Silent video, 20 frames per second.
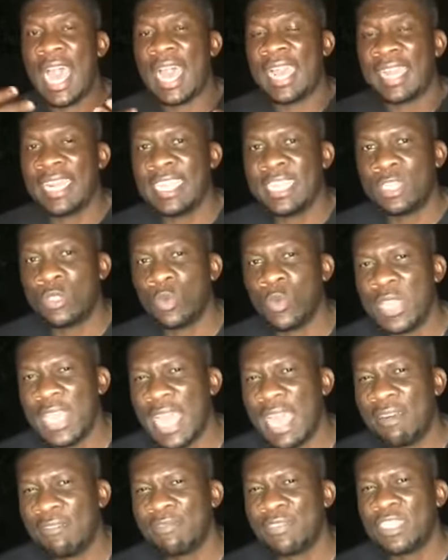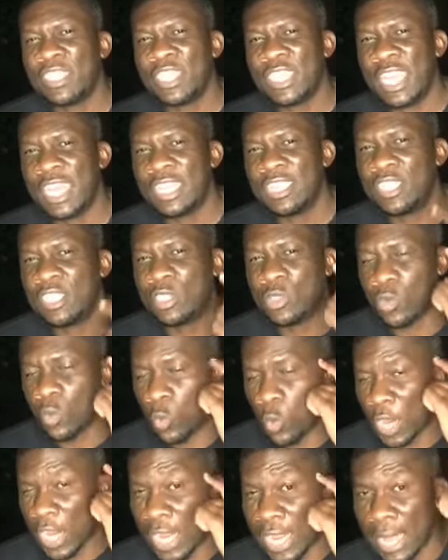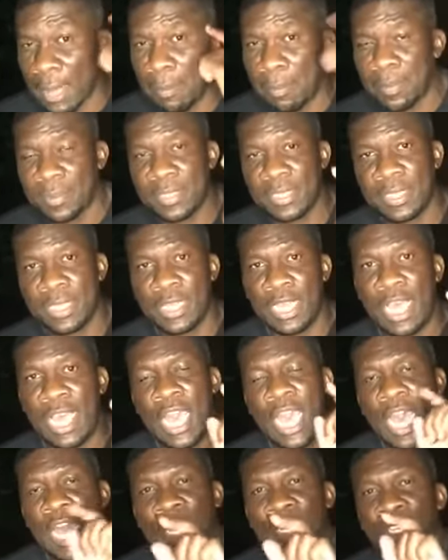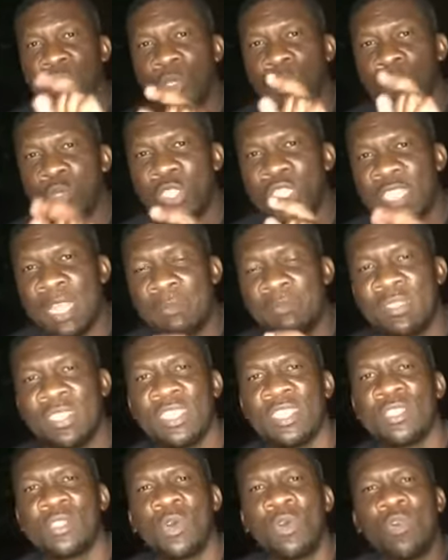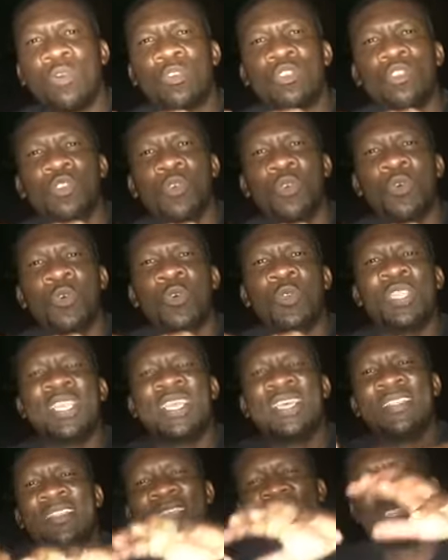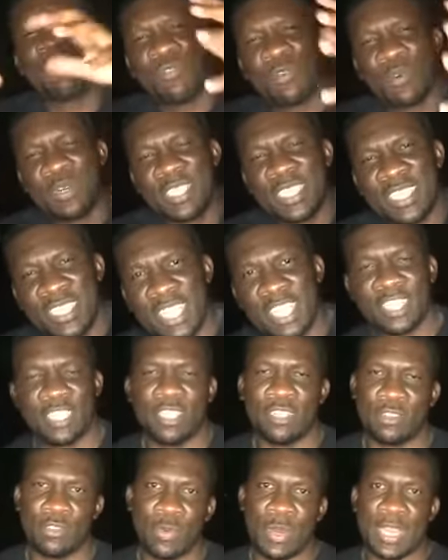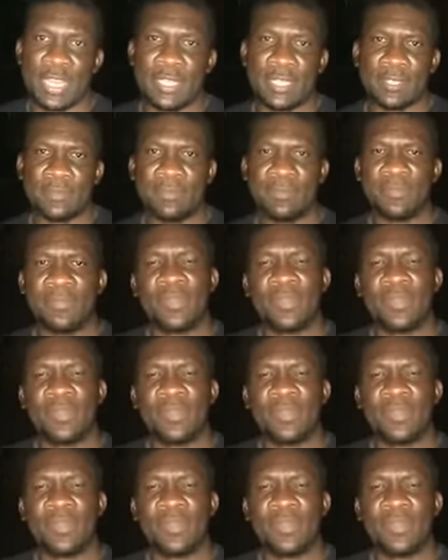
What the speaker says: At least we have a chance to wake up and do something to control the deforestation rate.